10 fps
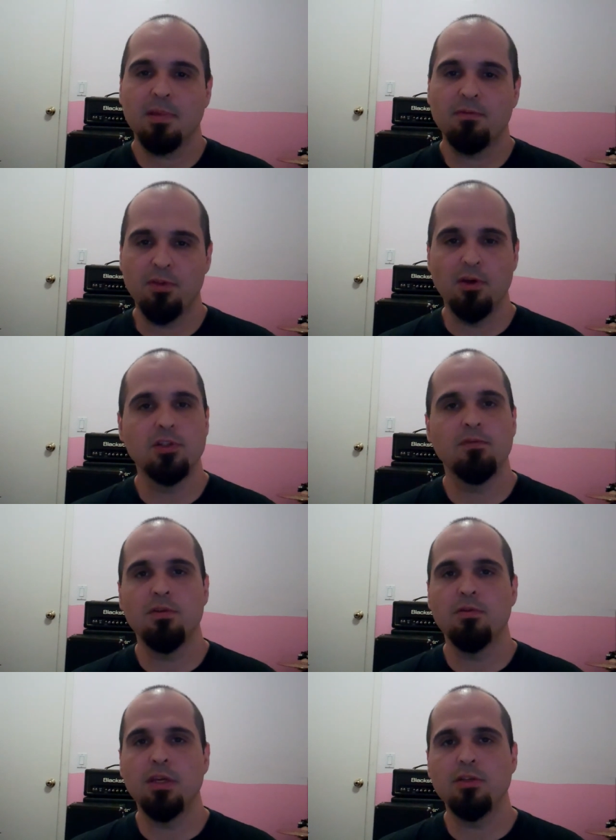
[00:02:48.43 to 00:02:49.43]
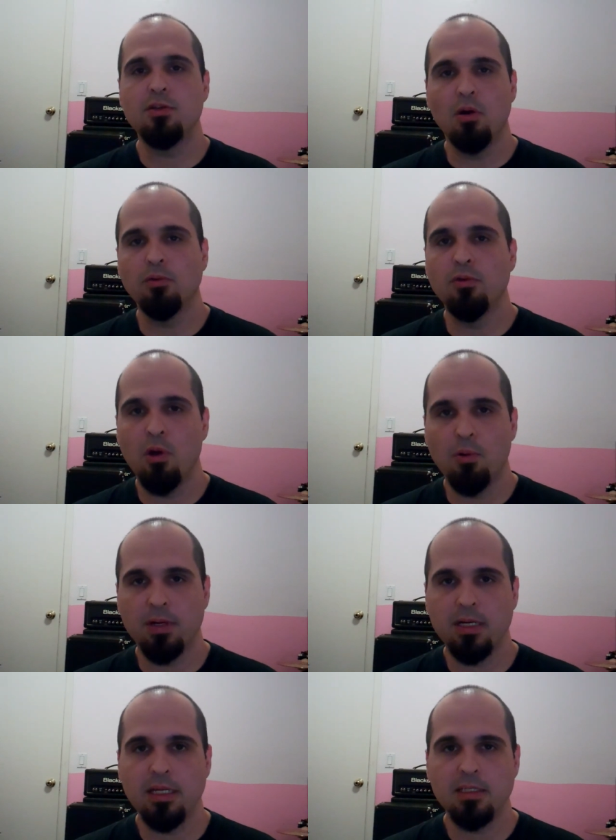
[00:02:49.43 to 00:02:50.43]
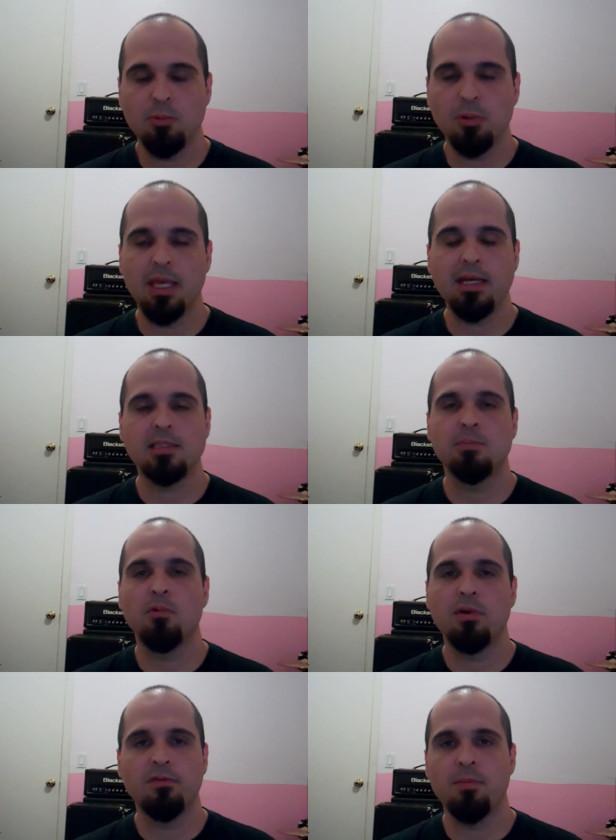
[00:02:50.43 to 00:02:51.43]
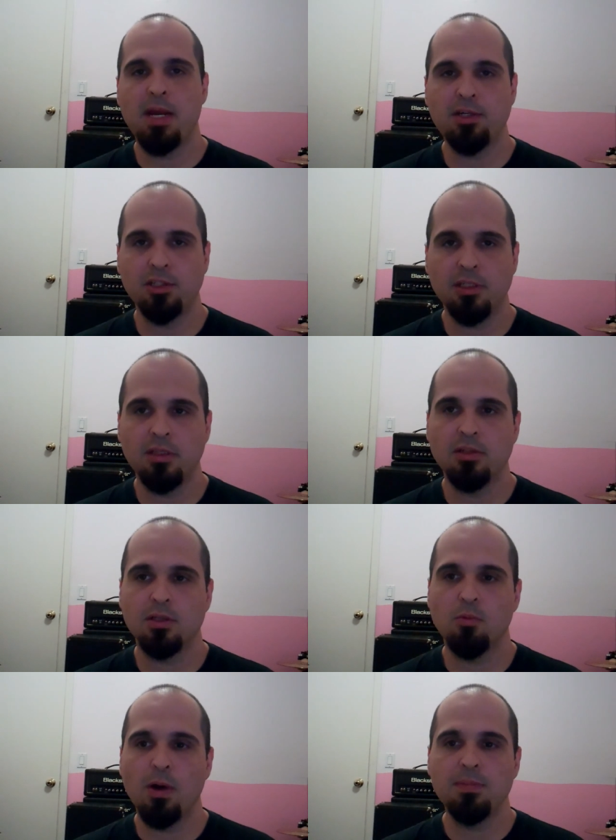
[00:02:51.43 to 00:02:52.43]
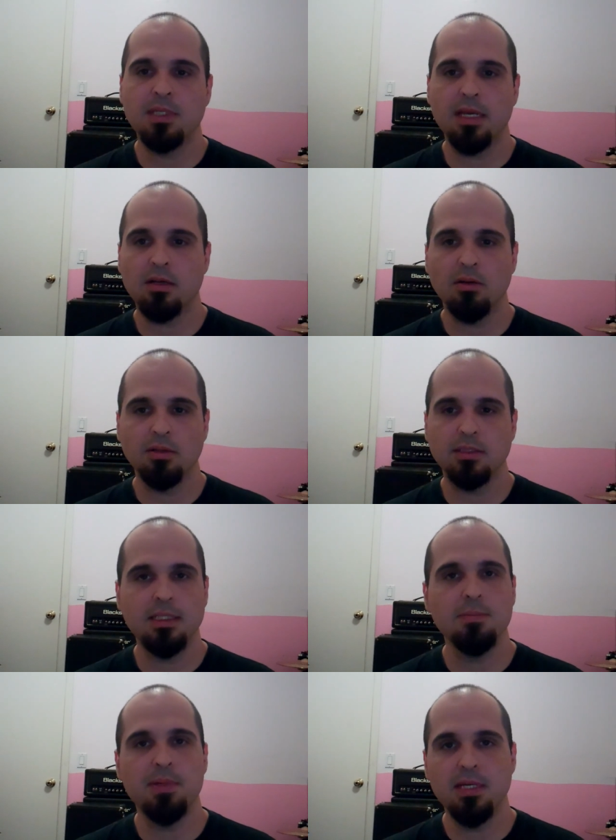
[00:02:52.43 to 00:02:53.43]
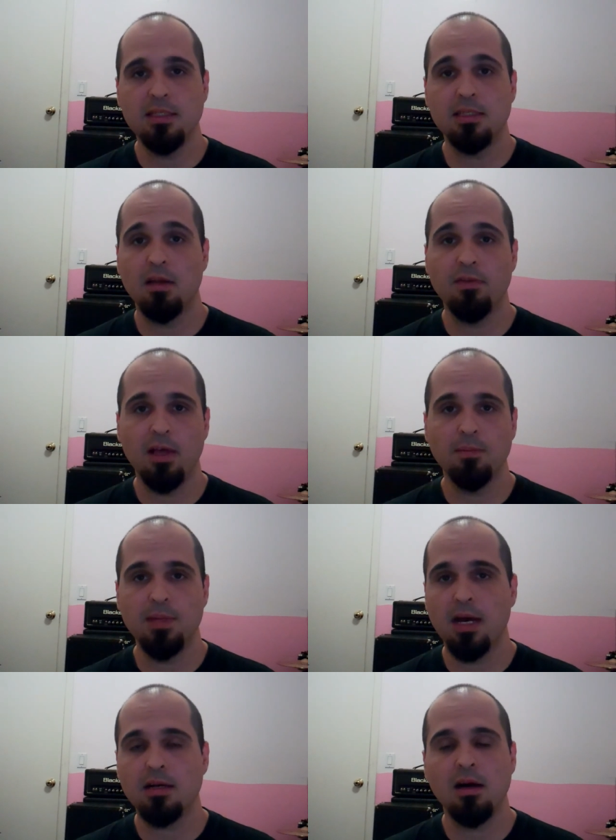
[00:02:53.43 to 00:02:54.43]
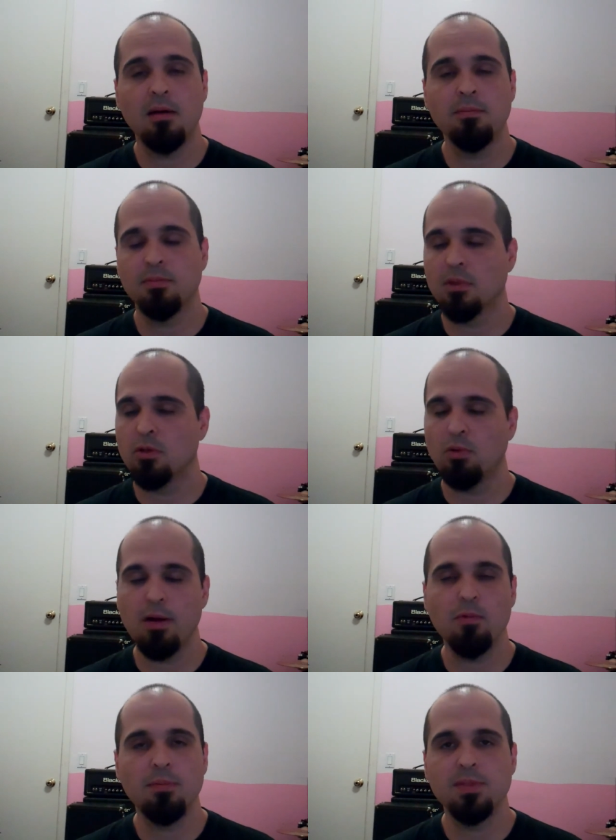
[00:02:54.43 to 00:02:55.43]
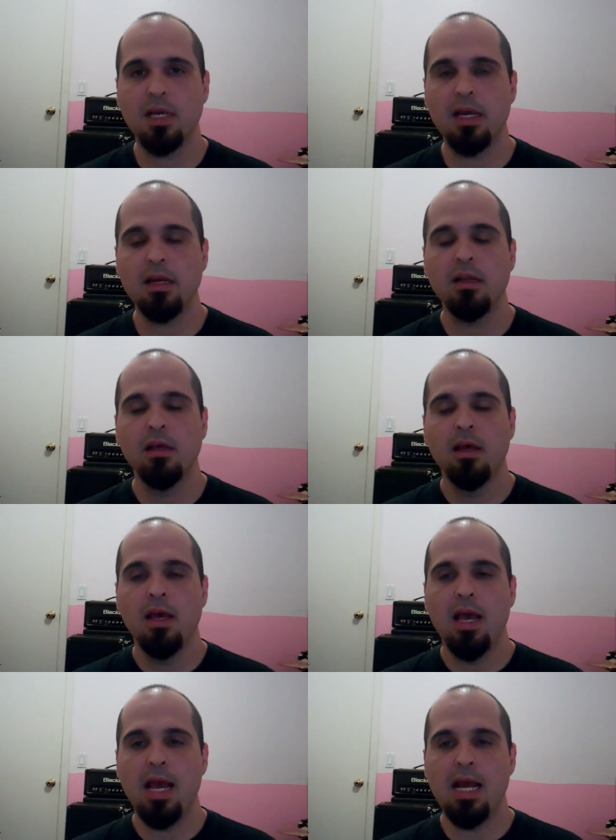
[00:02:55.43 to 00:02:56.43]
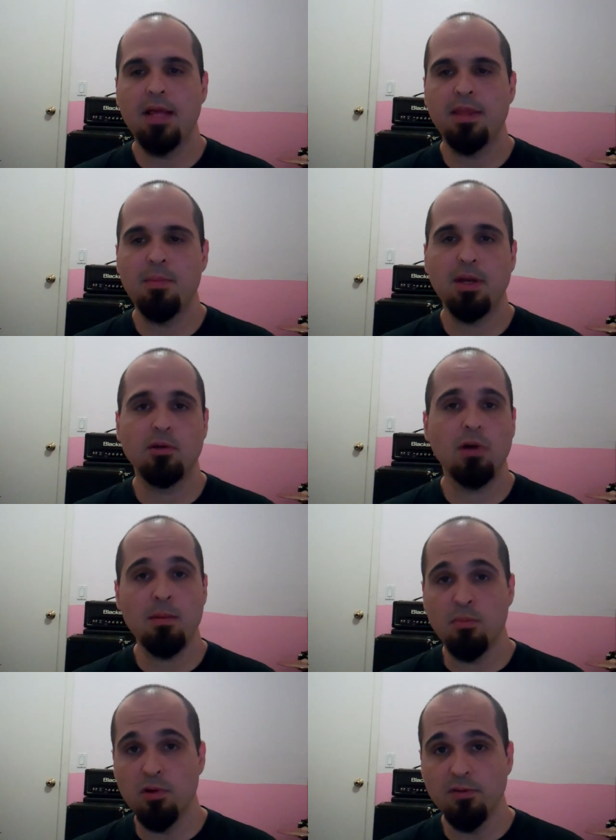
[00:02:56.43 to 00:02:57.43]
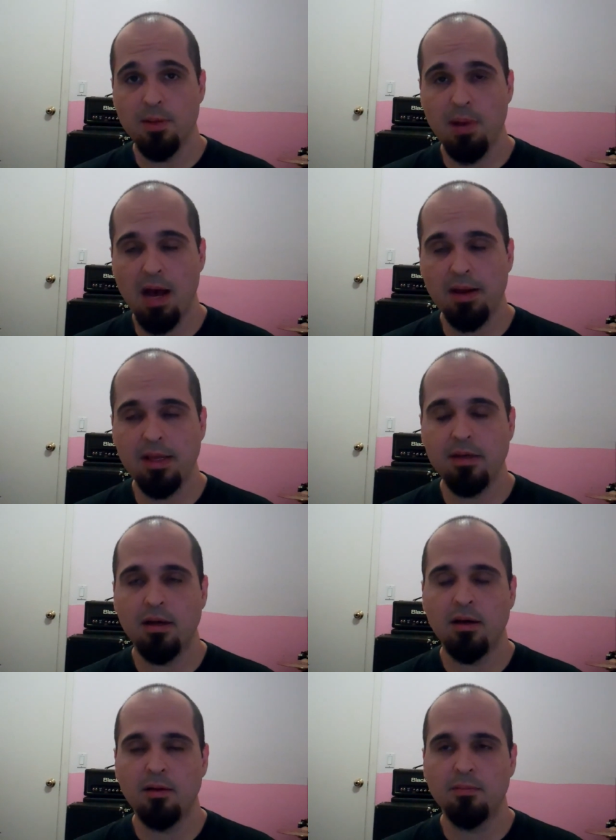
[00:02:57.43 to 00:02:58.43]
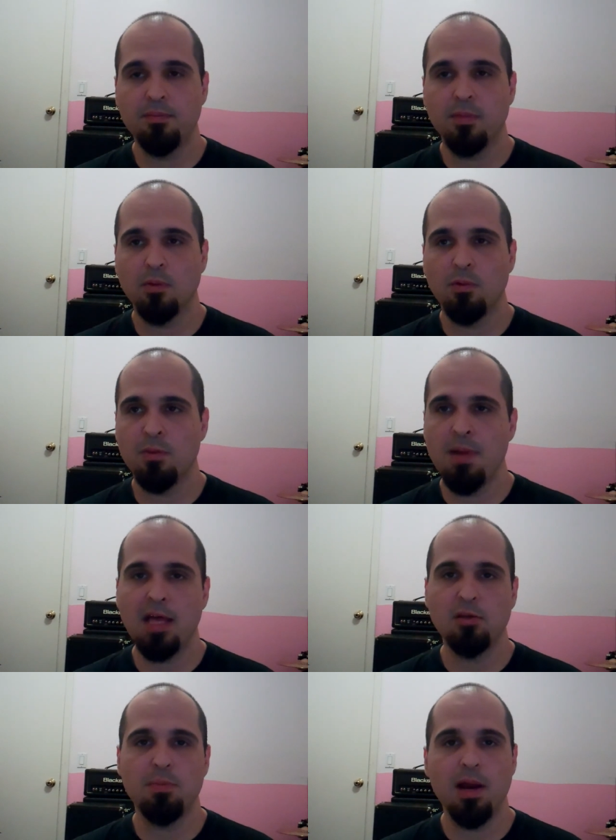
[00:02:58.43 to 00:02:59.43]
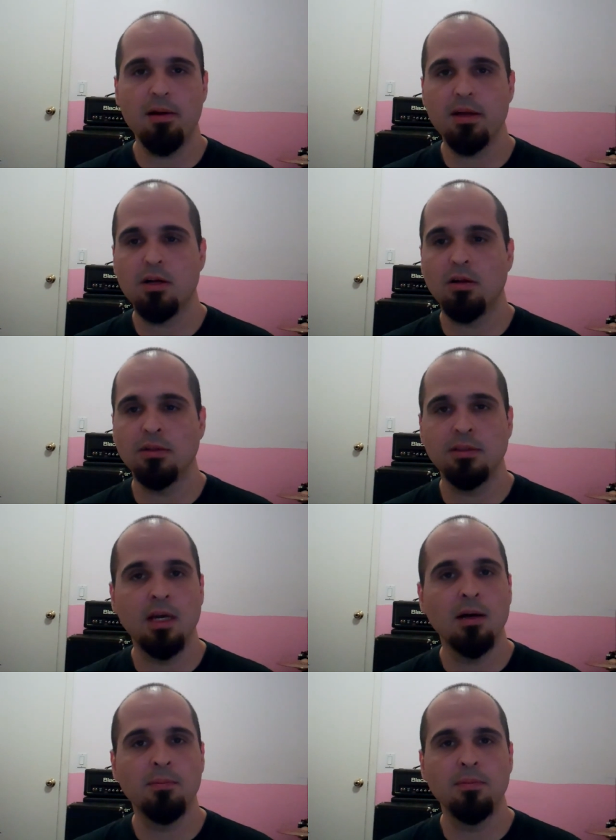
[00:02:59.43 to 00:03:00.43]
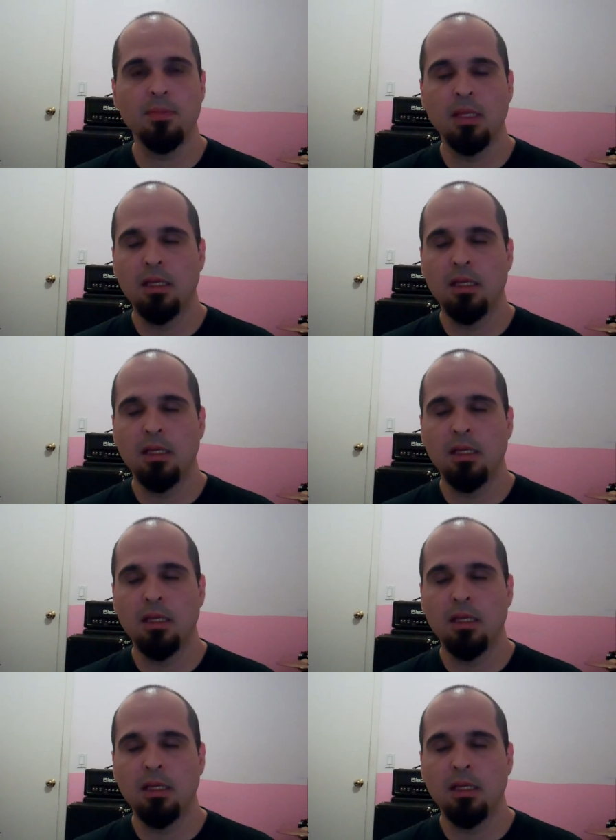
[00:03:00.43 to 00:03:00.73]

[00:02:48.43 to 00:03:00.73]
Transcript: For those of you that don't know what it is and would like some more information, there's a website called dpselfhelp.com, great website, and they made a great movie about it with Matthew Perry called Numb,